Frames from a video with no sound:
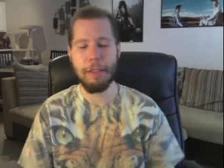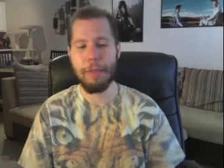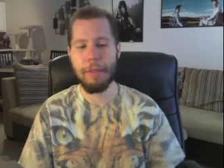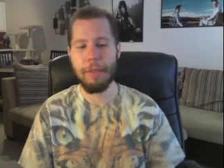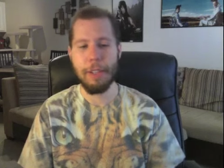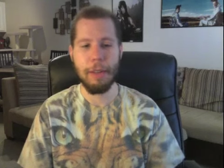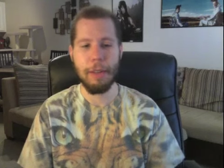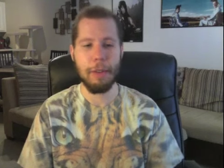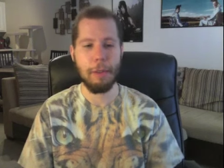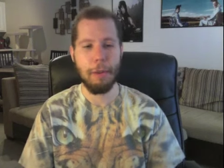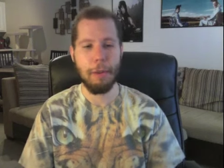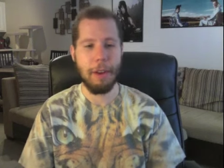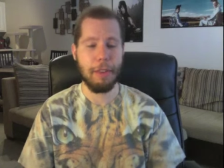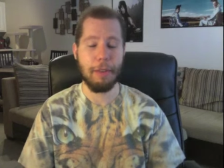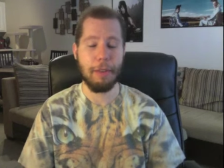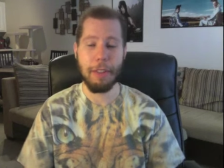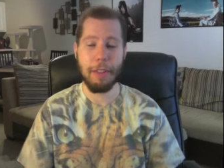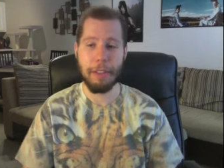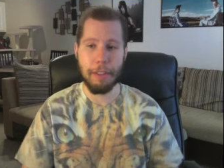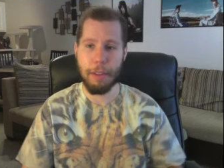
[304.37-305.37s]
views,
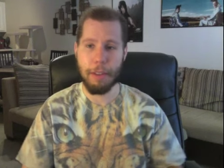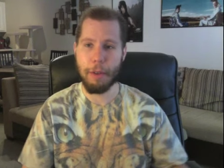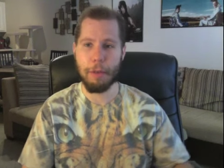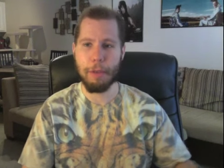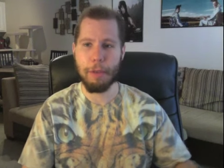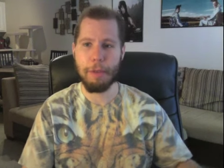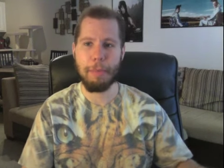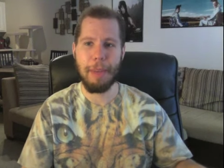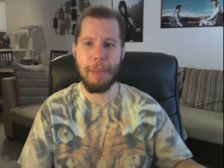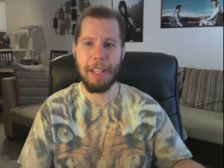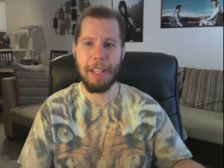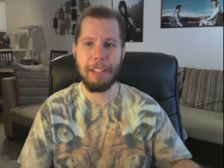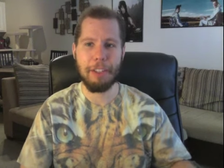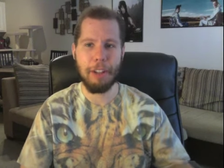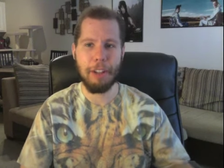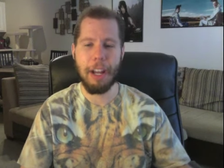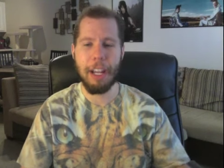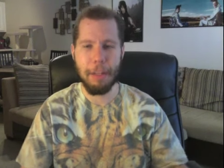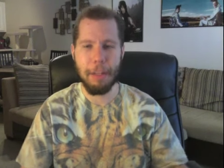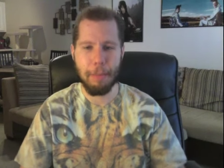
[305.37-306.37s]
whether it's those big
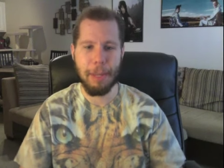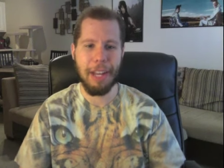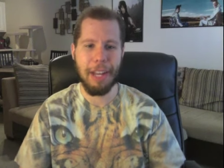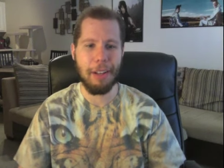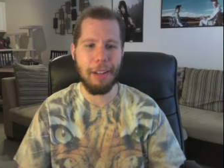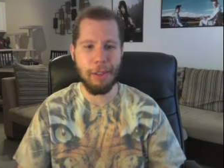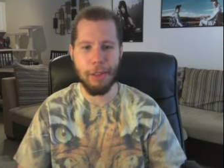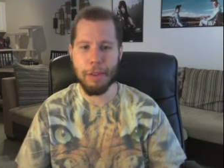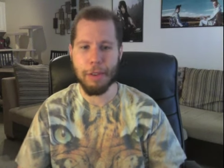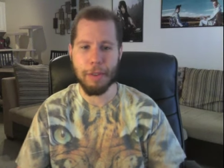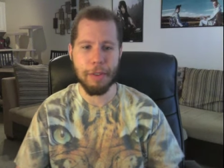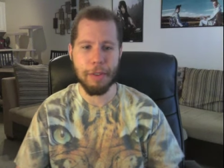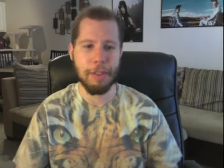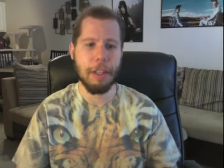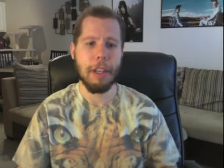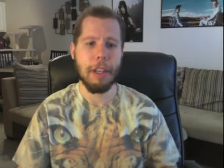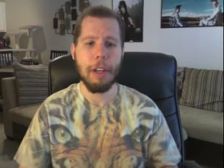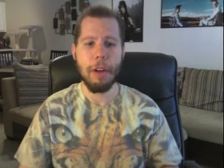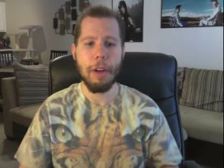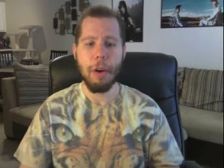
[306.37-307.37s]
giant
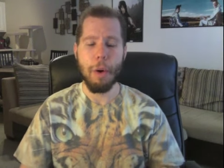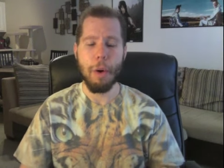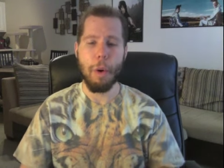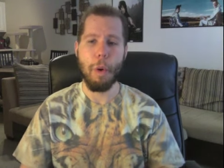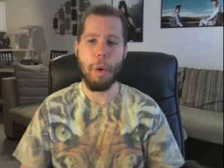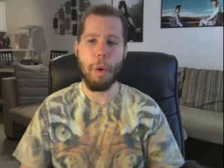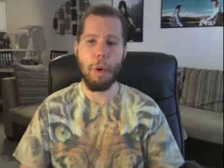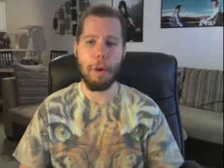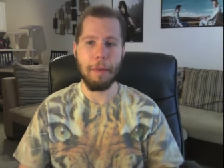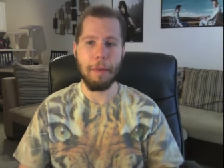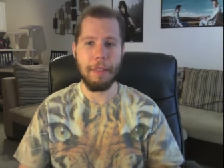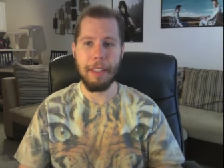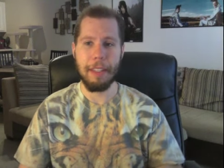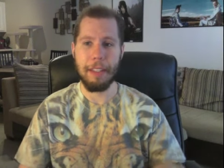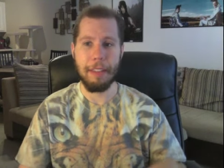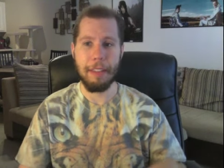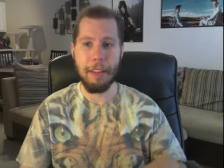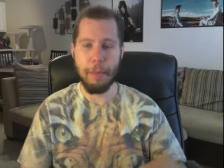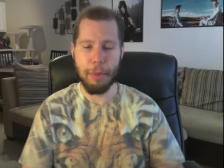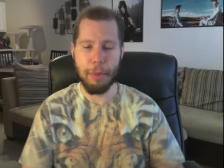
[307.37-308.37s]
pillars or the,
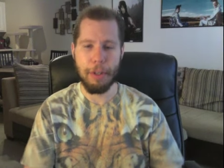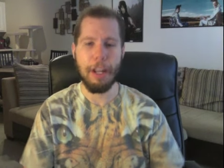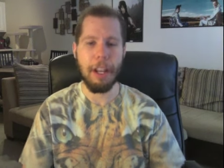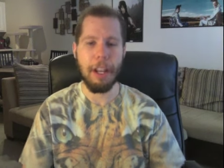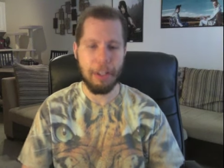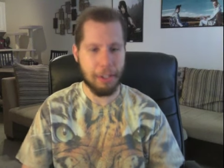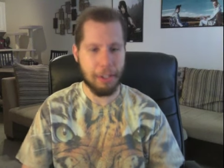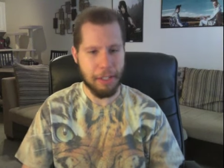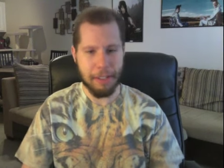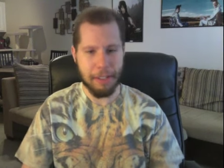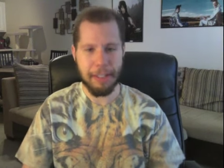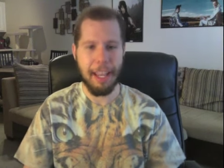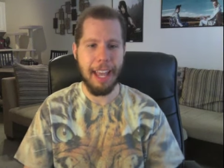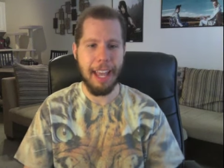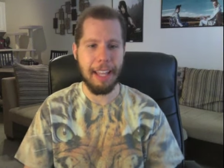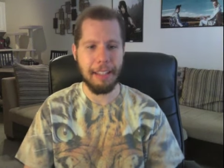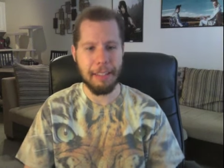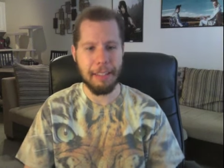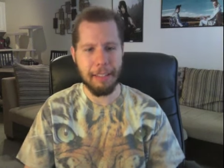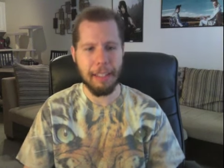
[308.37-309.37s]
the production
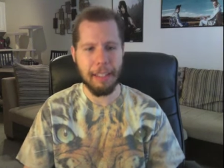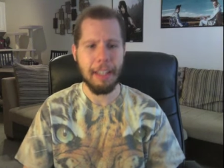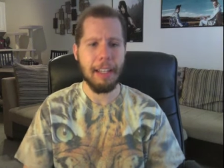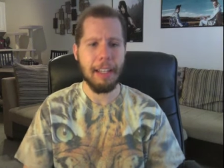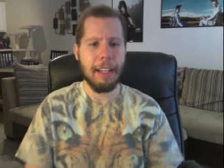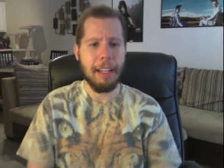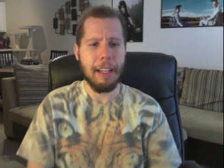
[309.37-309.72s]
tent.